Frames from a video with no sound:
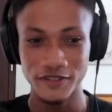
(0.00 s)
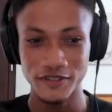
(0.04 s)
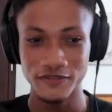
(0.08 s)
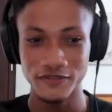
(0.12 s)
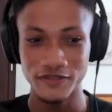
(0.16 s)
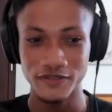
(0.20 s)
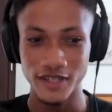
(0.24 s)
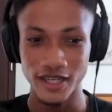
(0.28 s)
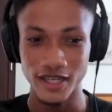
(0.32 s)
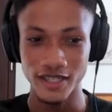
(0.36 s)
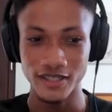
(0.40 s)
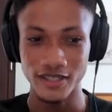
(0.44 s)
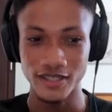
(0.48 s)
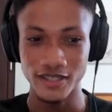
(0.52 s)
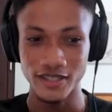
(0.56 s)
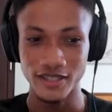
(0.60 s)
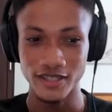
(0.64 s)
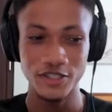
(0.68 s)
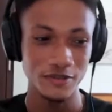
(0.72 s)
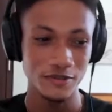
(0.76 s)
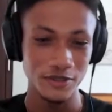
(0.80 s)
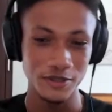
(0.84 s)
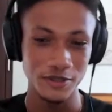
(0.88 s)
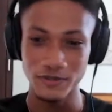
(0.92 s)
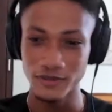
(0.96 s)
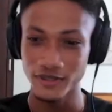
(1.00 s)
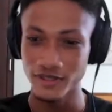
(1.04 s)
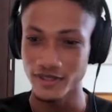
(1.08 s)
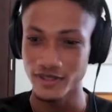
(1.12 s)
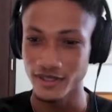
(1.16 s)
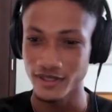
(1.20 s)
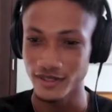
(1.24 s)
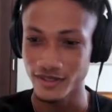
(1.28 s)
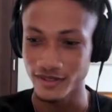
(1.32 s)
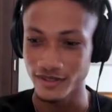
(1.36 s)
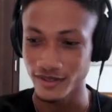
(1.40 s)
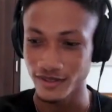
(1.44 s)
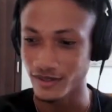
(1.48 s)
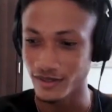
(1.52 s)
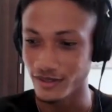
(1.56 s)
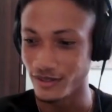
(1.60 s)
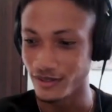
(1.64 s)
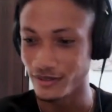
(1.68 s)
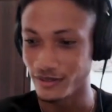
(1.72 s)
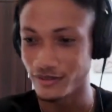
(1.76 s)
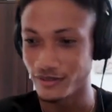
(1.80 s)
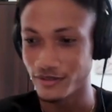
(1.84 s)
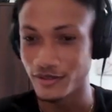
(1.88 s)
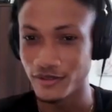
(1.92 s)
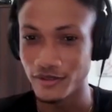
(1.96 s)
FIFA. I literally was playing like,
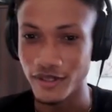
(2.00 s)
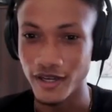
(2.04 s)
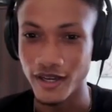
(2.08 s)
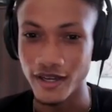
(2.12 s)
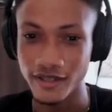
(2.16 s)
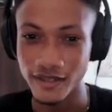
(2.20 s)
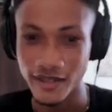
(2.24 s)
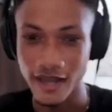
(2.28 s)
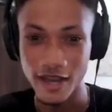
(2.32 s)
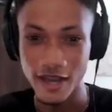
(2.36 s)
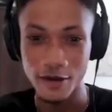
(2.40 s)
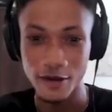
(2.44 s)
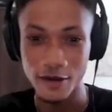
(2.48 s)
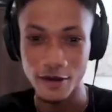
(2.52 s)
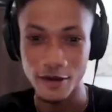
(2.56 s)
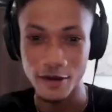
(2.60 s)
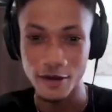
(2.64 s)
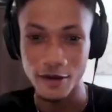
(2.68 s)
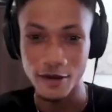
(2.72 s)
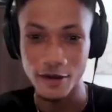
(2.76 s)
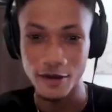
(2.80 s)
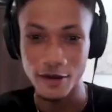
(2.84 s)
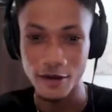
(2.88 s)
and I was